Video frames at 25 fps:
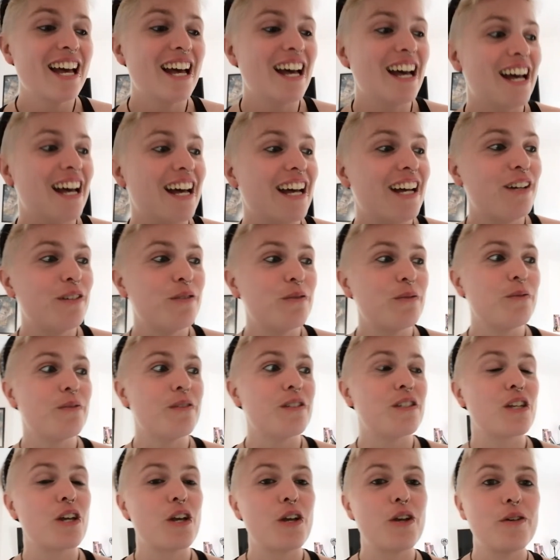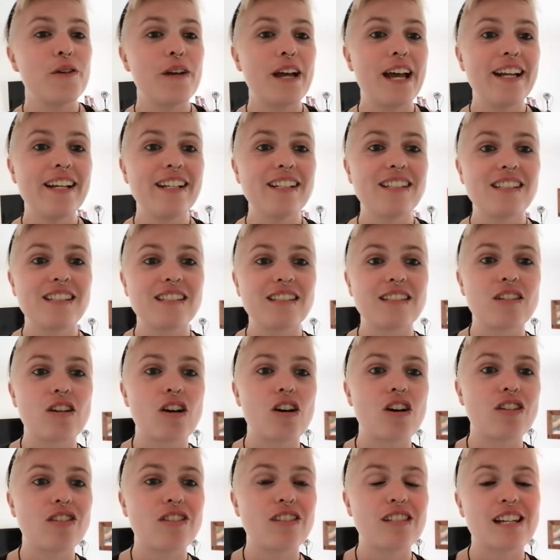Um, so editors
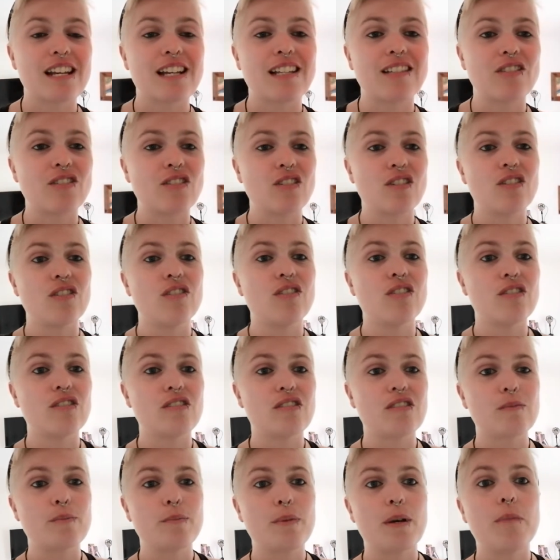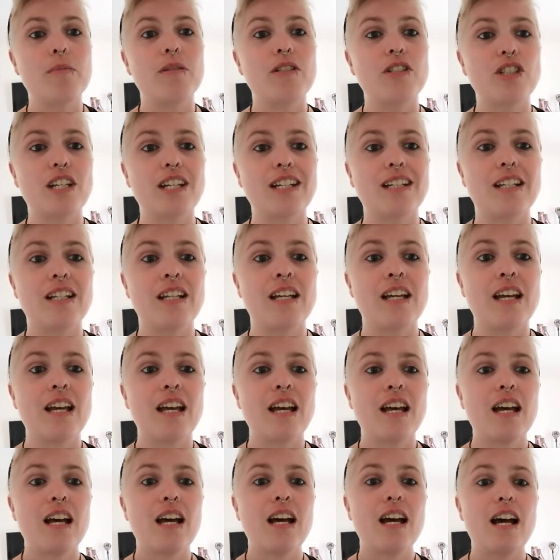cost and so does publishing.
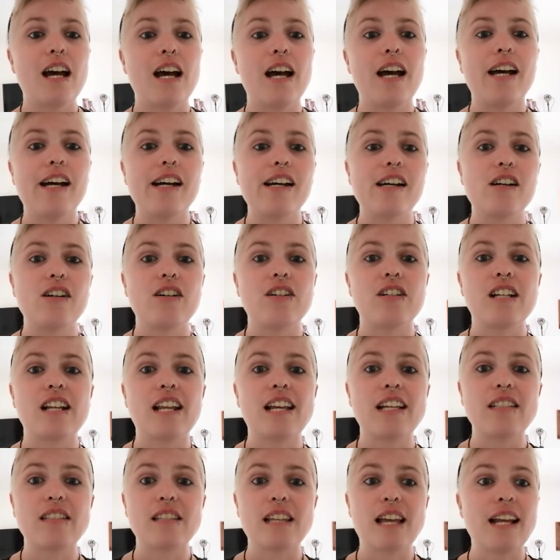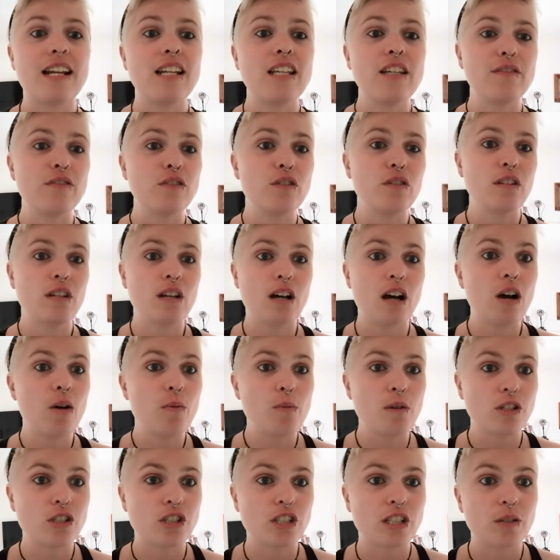Uh, unless any of you that are
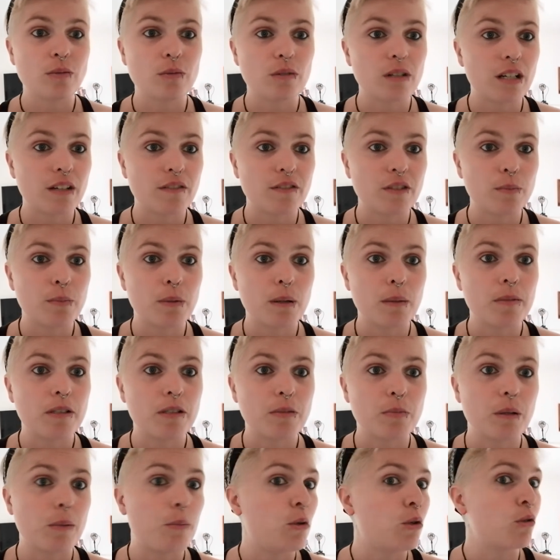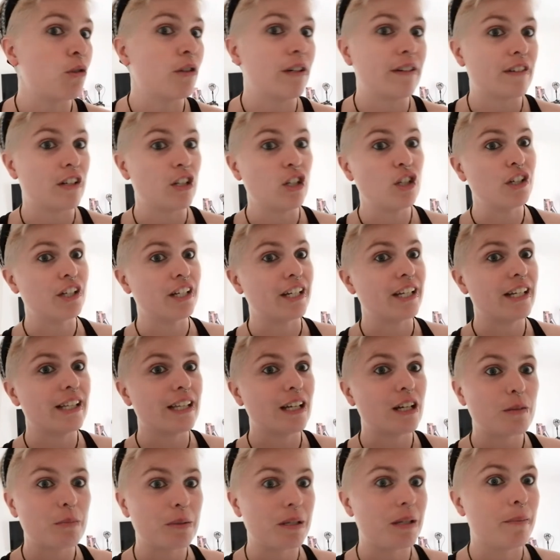watching it would love to publish my book or even look at it,
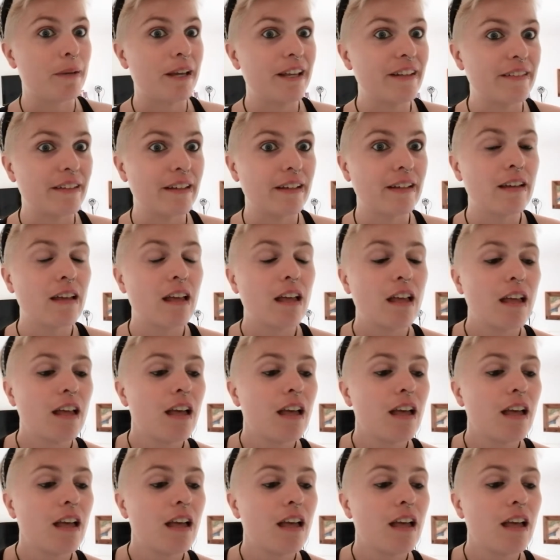that'd be amazing.